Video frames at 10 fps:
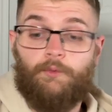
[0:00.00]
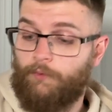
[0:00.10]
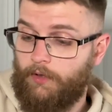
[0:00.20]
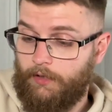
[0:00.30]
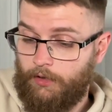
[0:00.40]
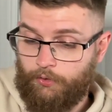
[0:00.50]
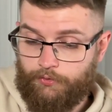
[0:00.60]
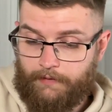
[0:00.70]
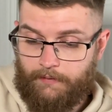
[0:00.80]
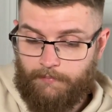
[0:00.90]
a good
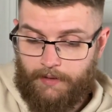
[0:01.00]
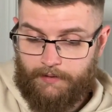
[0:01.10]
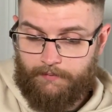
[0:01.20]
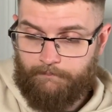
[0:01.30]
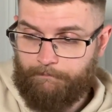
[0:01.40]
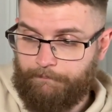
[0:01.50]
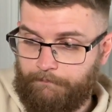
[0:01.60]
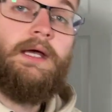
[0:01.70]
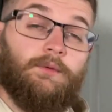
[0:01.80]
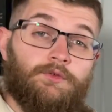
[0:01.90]
day buying.
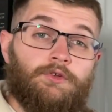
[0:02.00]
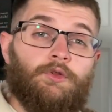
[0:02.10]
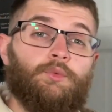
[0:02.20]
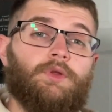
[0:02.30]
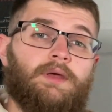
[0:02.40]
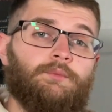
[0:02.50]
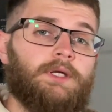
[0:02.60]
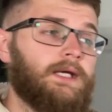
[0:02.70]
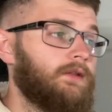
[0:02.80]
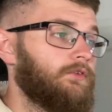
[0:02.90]
It was another one of them
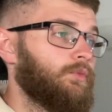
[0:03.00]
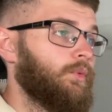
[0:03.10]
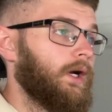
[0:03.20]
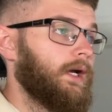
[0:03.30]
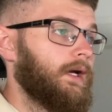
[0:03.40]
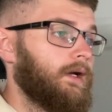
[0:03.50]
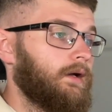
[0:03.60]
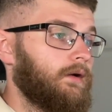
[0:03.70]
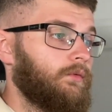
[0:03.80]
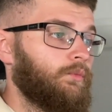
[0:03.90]
weekends where
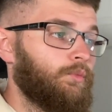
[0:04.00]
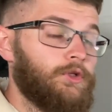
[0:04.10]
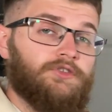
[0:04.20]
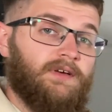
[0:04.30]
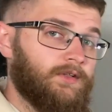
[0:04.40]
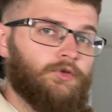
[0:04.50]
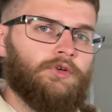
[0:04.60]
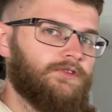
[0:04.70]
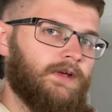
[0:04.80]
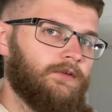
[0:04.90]
we just have a ton
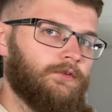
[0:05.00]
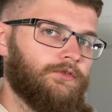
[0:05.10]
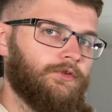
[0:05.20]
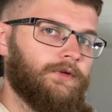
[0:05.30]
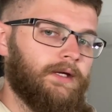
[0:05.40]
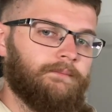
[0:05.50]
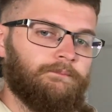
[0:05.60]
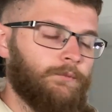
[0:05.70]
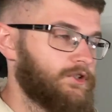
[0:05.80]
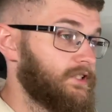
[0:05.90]
of sales on Sunday,
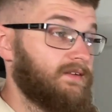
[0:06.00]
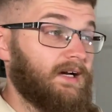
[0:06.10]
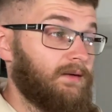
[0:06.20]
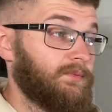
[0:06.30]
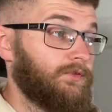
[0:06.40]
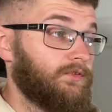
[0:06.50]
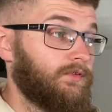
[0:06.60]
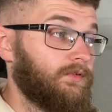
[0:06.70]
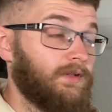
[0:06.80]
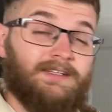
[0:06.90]
which never happens.
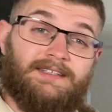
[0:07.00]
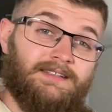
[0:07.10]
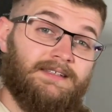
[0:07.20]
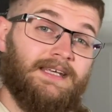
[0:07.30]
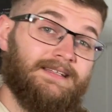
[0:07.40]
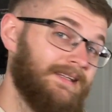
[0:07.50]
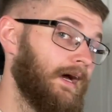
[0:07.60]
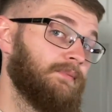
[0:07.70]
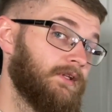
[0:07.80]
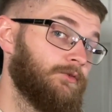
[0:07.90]
It didn't
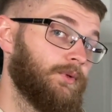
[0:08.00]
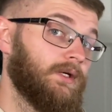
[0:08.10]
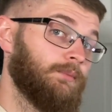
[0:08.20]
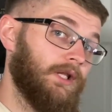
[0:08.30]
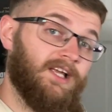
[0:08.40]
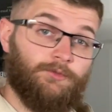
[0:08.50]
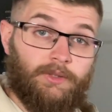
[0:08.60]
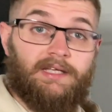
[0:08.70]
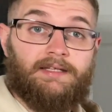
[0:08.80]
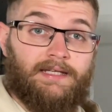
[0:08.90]
happen this week, but last
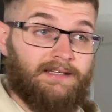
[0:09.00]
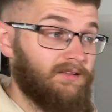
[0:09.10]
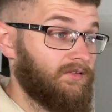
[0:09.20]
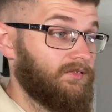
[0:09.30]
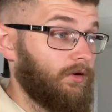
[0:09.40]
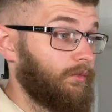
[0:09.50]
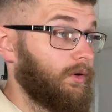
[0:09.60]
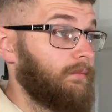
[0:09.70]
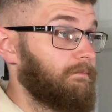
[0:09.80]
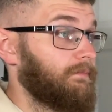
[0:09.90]
week it did.
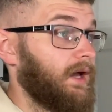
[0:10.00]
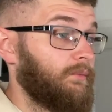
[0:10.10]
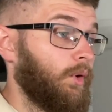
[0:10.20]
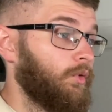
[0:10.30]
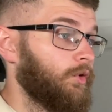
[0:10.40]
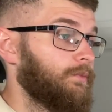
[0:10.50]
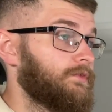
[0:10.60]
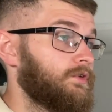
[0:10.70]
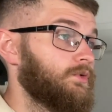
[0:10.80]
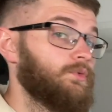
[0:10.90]
So I woke up
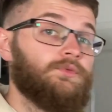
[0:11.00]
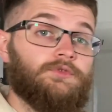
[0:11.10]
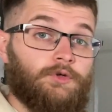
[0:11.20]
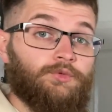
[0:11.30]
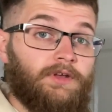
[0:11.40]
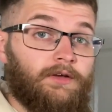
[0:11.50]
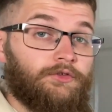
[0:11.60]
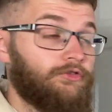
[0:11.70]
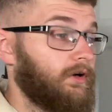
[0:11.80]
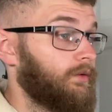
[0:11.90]
to 2 sales
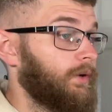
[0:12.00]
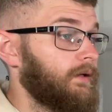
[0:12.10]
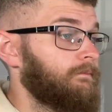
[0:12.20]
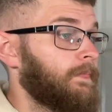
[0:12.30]
straight away,